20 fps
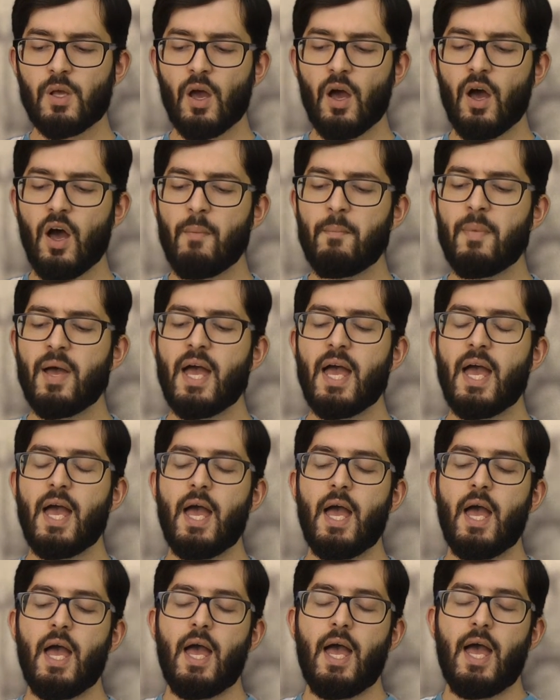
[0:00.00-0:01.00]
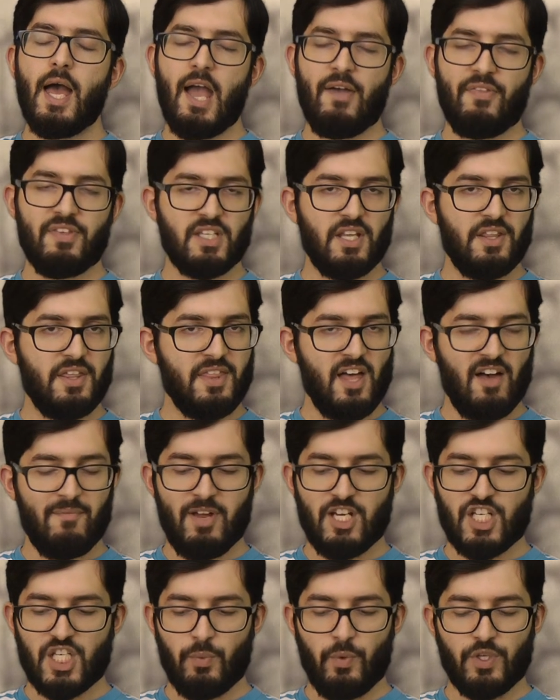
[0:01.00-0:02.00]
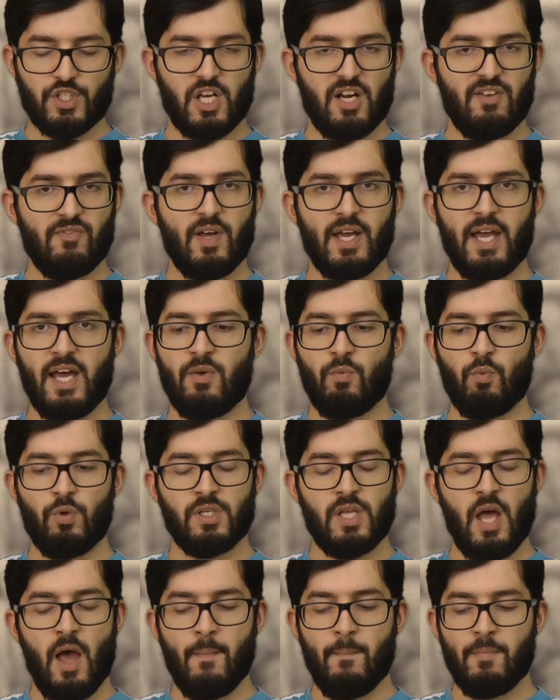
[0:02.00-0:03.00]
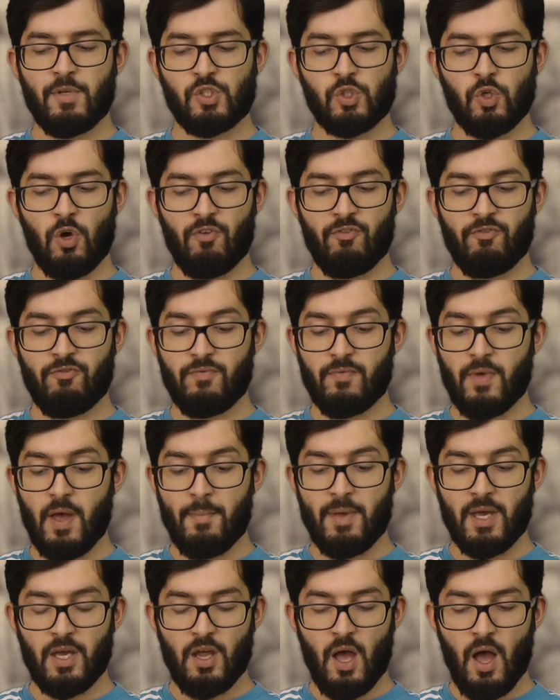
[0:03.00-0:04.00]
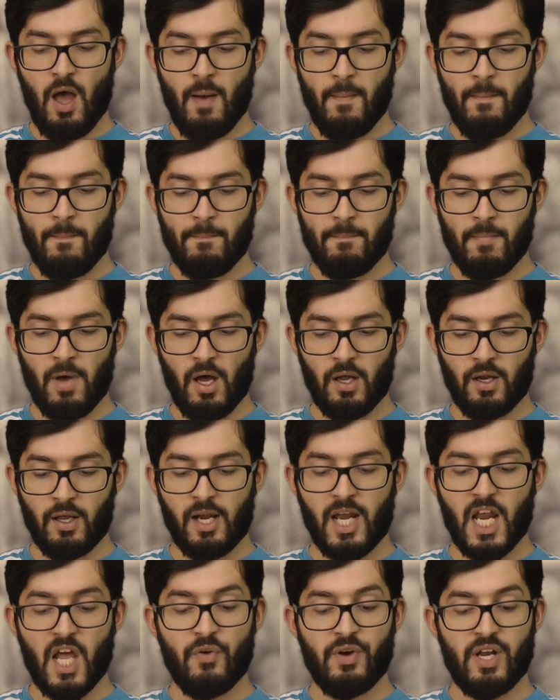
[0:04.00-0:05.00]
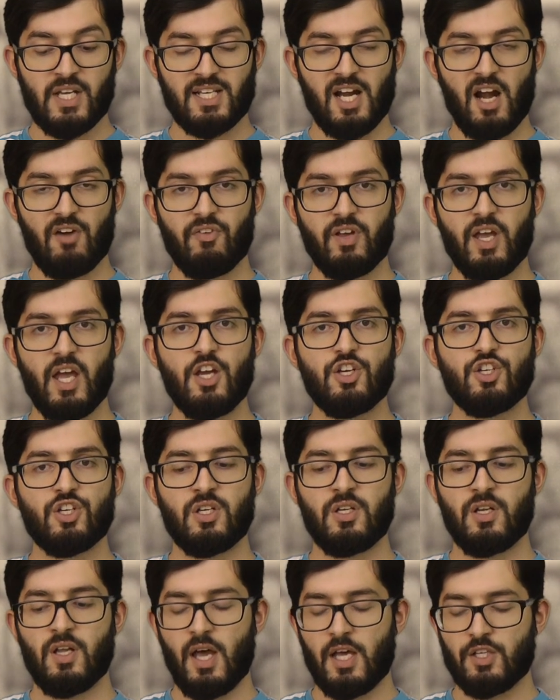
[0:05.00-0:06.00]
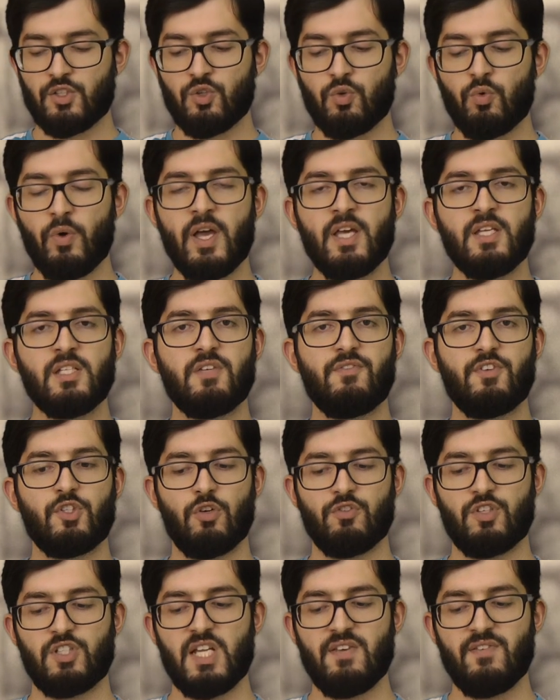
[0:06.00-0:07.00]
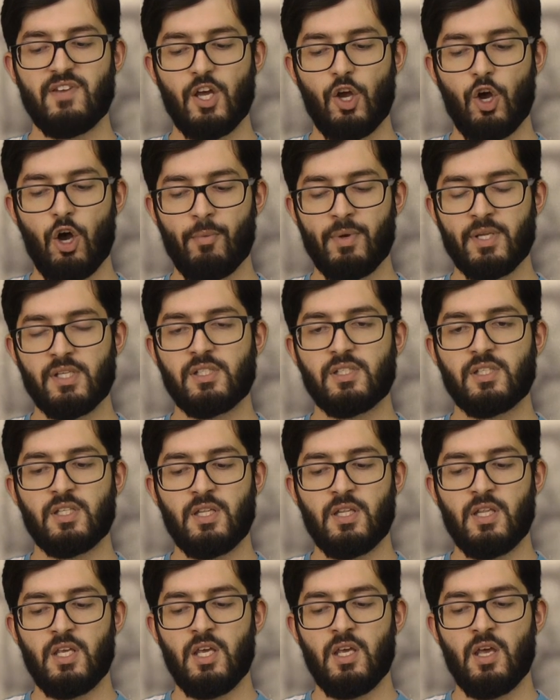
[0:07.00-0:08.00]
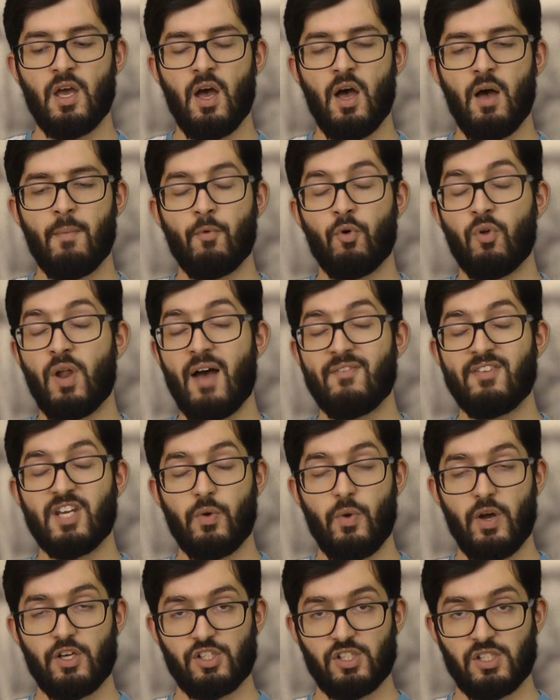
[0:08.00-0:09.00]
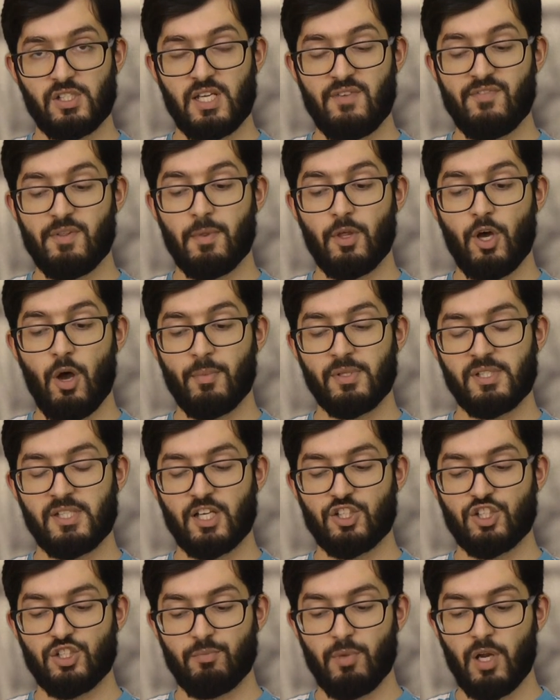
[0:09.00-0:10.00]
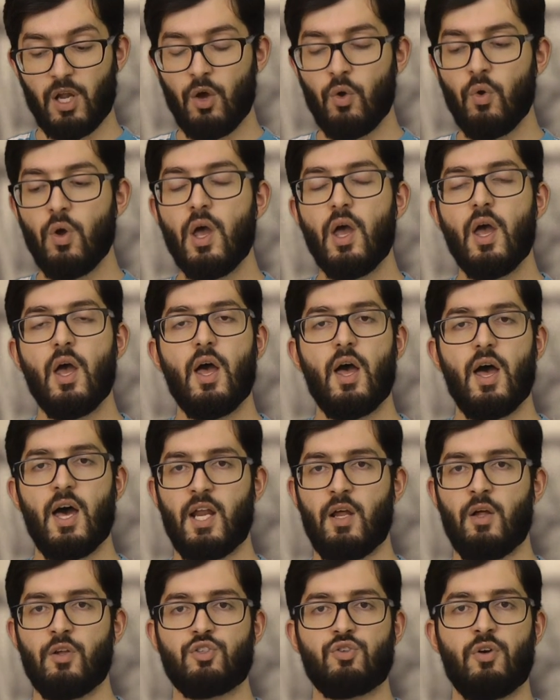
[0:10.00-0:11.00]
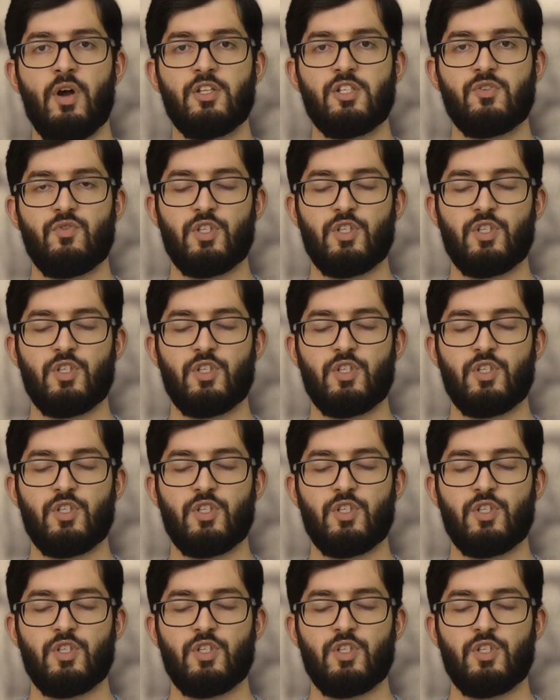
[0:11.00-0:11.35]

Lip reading: If there's anything that I've mentioned which kind of, again, is sort of a bit unclear or needs clarification, as always, if you sort of just leave any comments in the, or have any questions, leave them in the comment section below, and I'll try to